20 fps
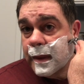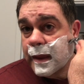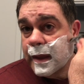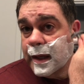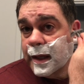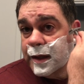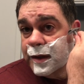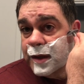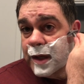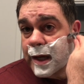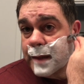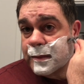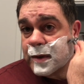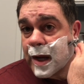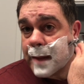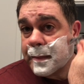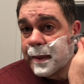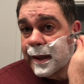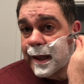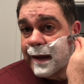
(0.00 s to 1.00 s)
These names
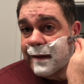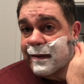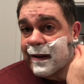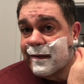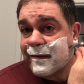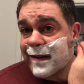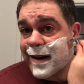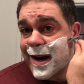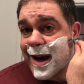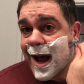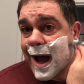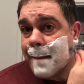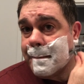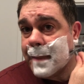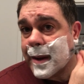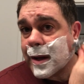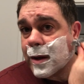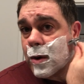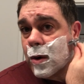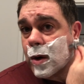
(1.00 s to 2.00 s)
I believe have not
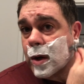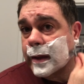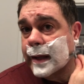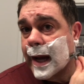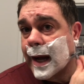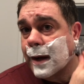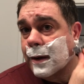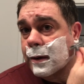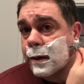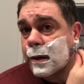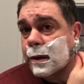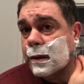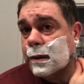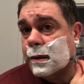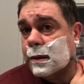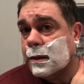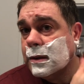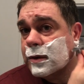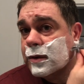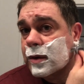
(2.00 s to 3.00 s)
been called out,
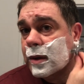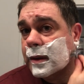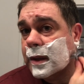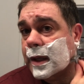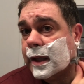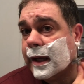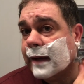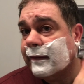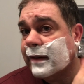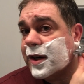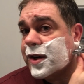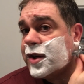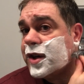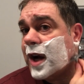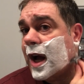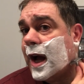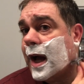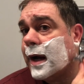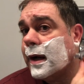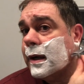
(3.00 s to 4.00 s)
so I'm going to give it a
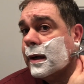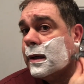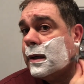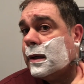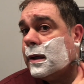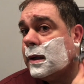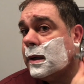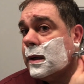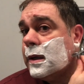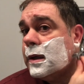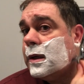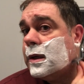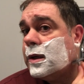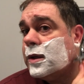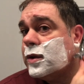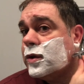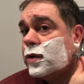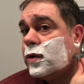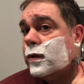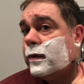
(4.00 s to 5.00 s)
shot.
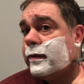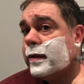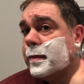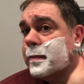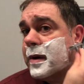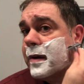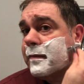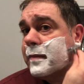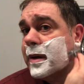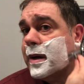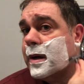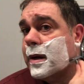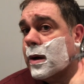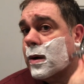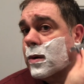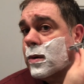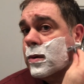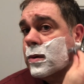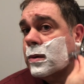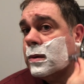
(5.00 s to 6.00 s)
2 of them have been
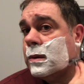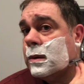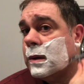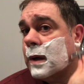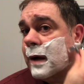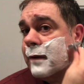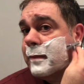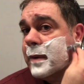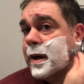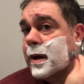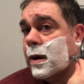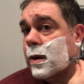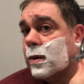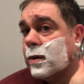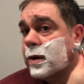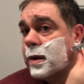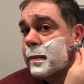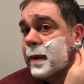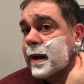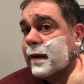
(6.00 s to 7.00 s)
known
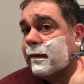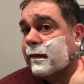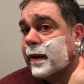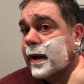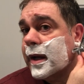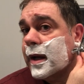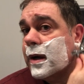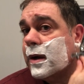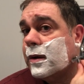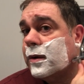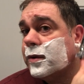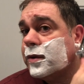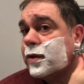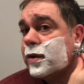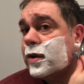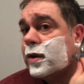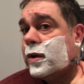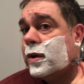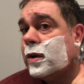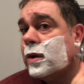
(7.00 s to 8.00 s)
to make
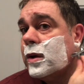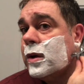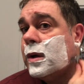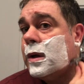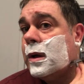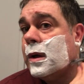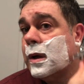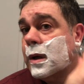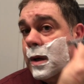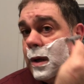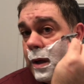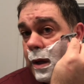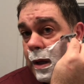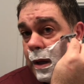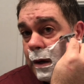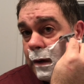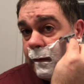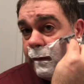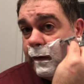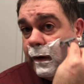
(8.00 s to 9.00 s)
videos
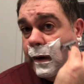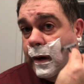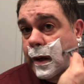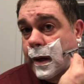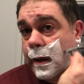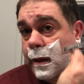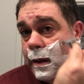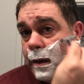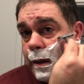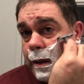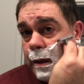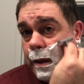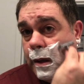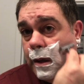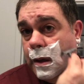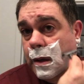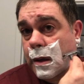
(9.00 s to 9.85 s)
and are very good.